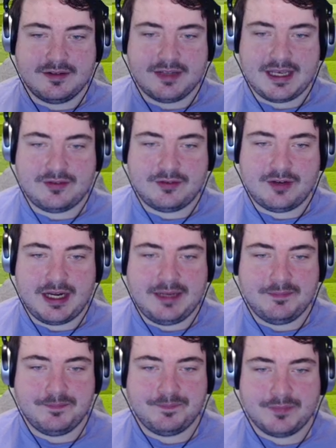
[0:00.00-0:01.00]
day
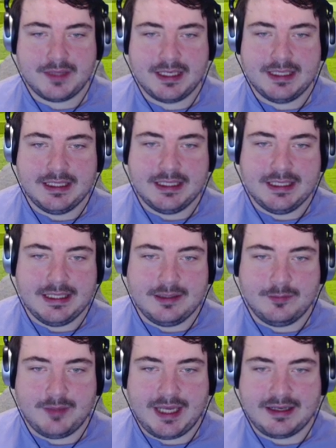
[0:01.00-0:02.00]
three,
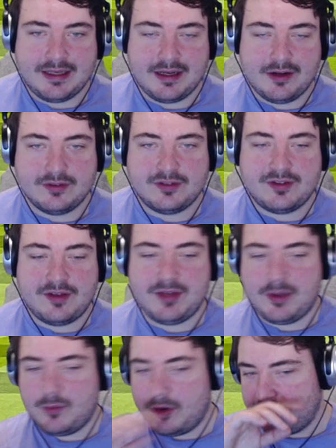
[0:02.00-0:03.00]
and we end it on
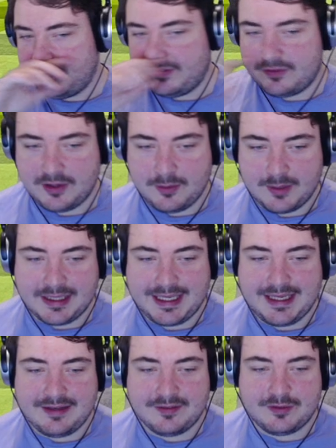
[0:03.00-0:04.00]
71 for 2, a
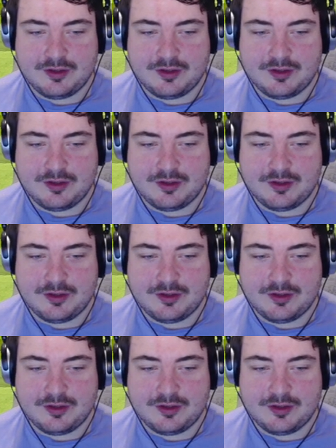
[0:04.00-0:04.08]
lead of